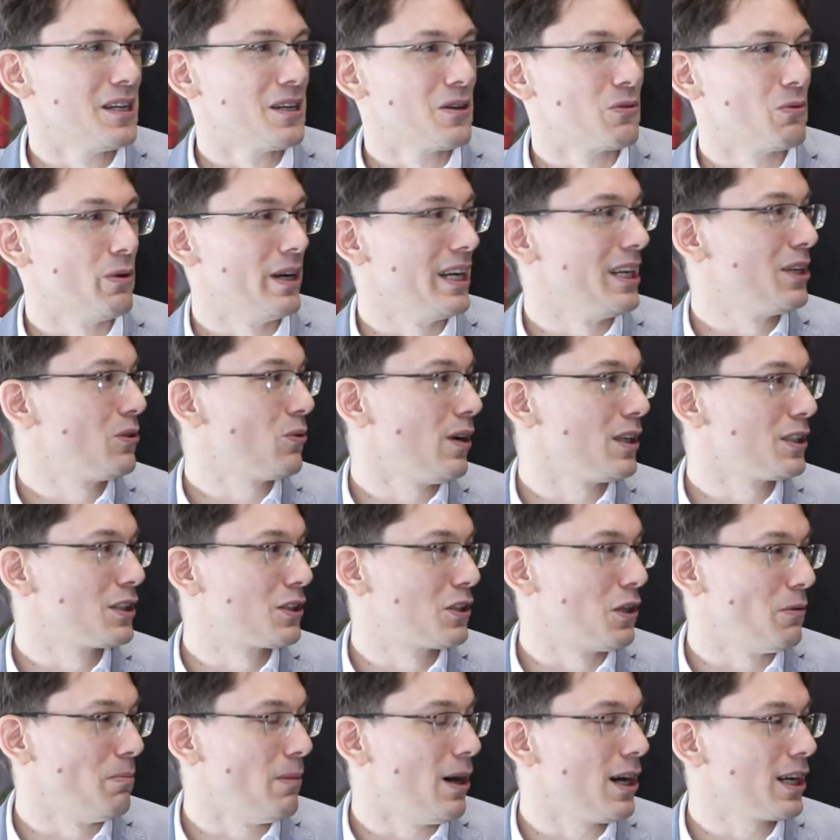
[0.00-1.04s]
when it was,
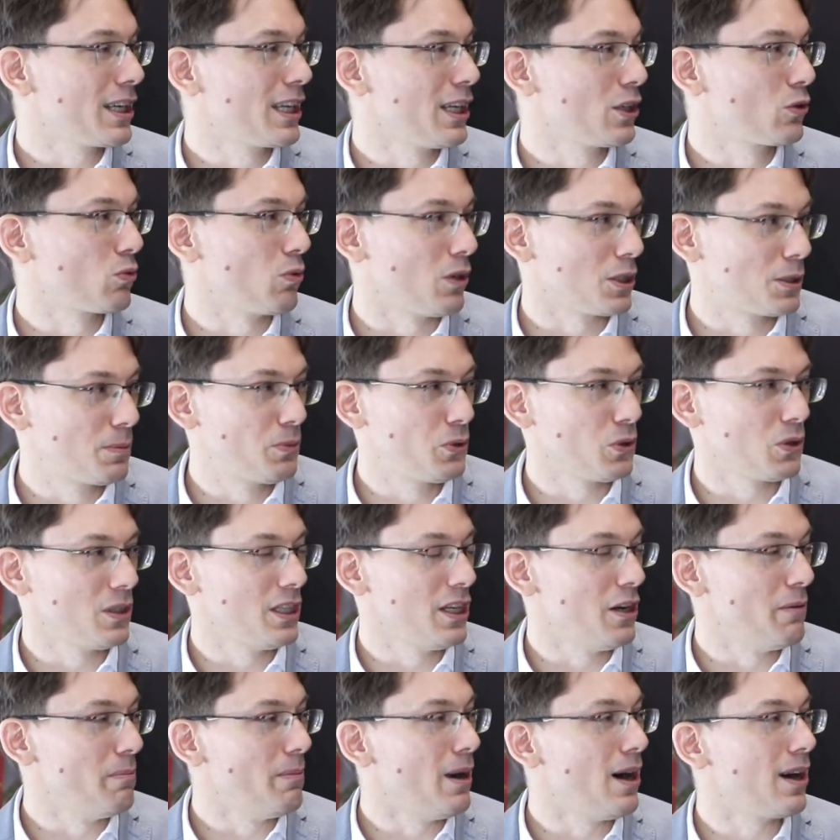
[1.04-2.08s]
the market was purely
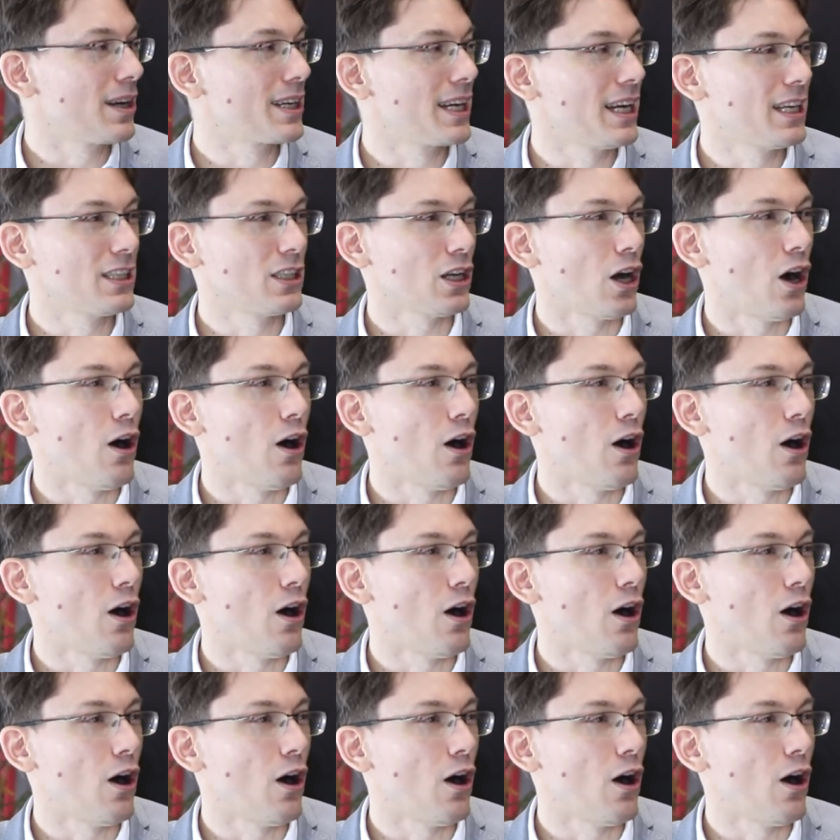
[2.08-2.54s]
a market